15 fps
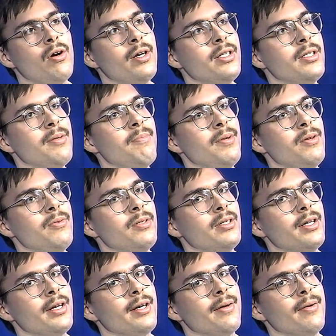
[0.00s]
drawings and
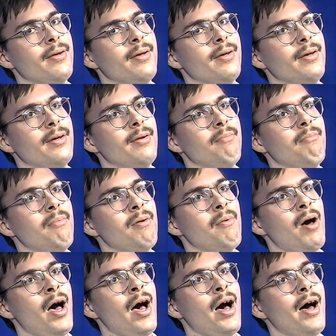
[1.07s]
music.
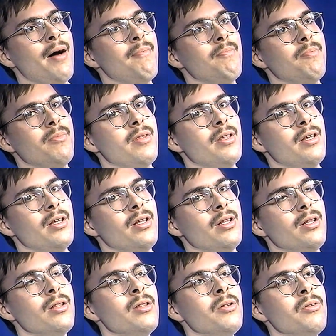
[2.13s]
But
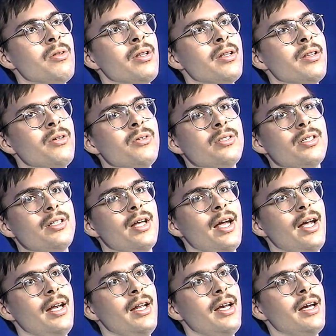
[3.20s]
the
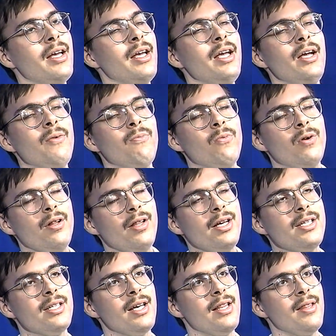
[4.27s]
Lusitania, he
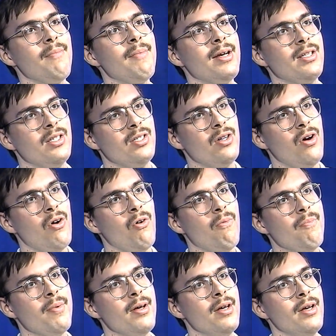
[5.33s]
really sent the message
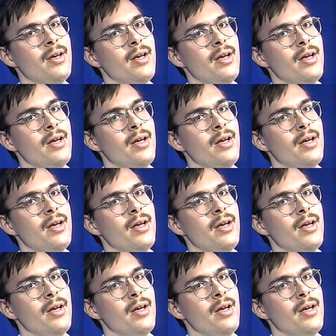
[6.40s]
home